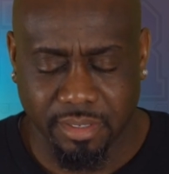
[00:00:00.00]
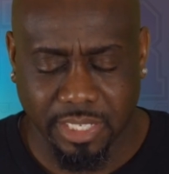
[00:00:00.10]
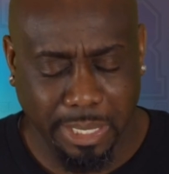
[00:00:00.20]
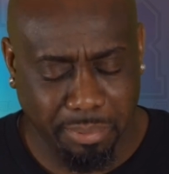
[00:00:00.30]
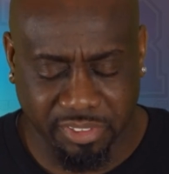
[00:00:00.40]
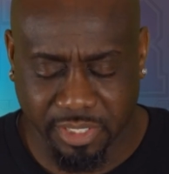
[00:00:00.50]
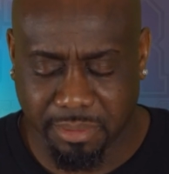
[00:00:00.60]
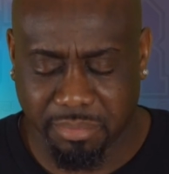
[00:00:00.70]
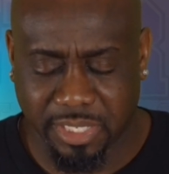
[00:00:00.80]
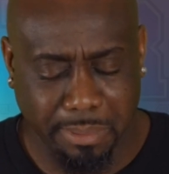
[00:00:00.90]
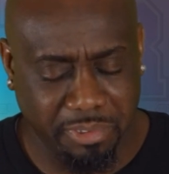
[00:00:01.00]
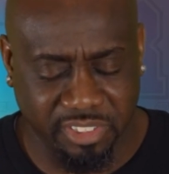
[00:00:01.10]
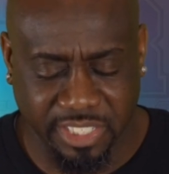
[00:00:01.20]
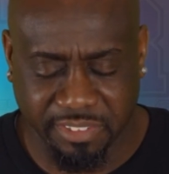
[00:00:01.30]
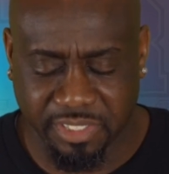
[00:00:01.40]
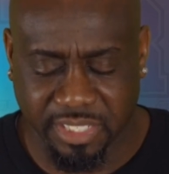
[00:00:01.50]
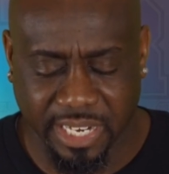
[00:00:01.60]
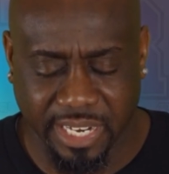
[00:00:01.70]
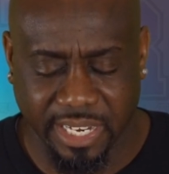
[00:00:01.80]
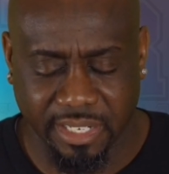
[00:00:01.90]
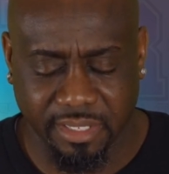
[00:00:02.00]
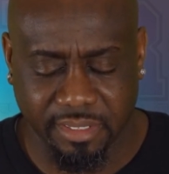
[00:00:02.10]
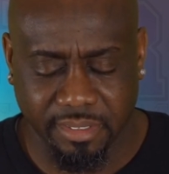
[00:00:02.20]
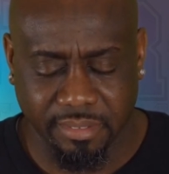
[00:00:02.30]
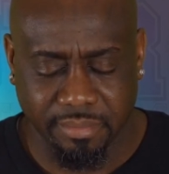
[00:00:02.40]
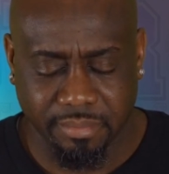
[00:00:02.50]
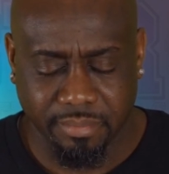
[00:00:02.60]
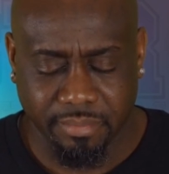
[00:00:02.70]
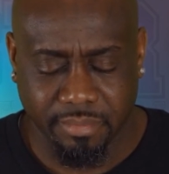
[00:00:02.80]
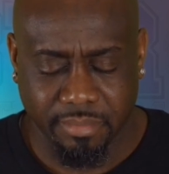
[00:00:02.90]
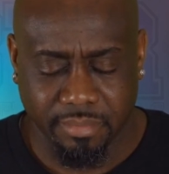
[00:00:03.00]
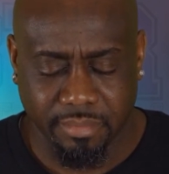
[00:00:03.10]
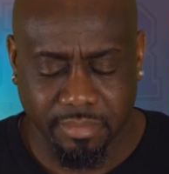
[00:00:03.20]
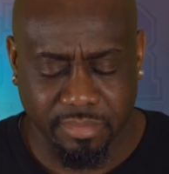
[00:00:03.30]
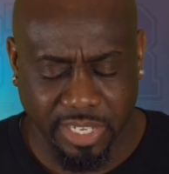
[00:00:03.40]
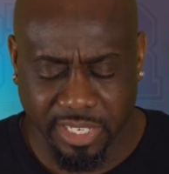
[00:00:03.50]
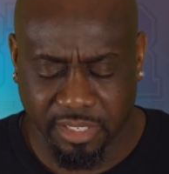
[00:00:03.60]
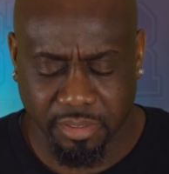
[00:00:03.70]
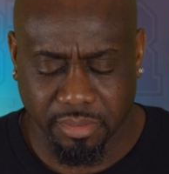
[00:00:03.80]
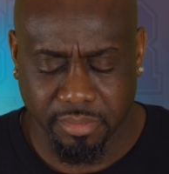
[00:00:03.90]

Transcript: Keep us up, keep us lifted, God. Thank you.